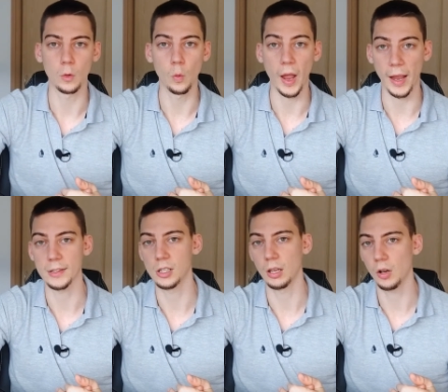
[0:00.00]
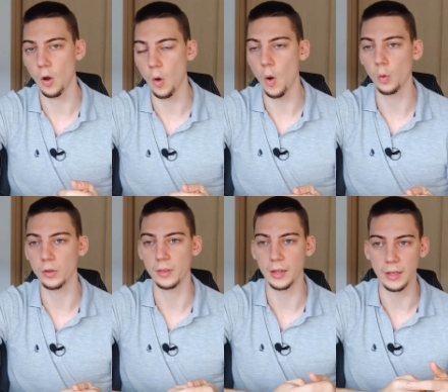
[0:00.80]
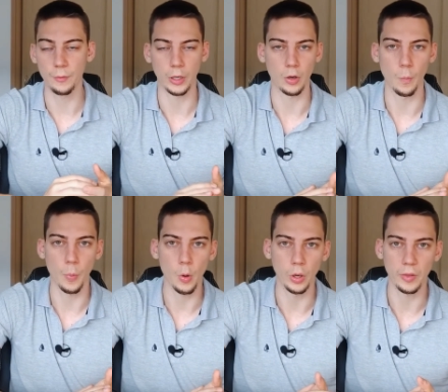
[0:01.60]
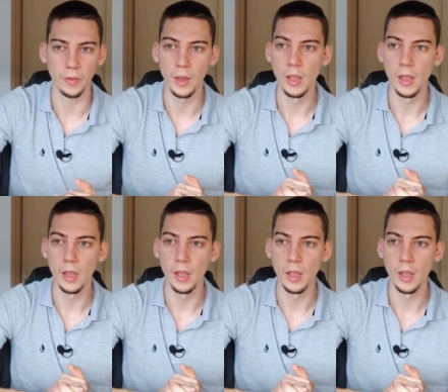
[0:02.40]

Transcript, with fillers: to actually code the different components.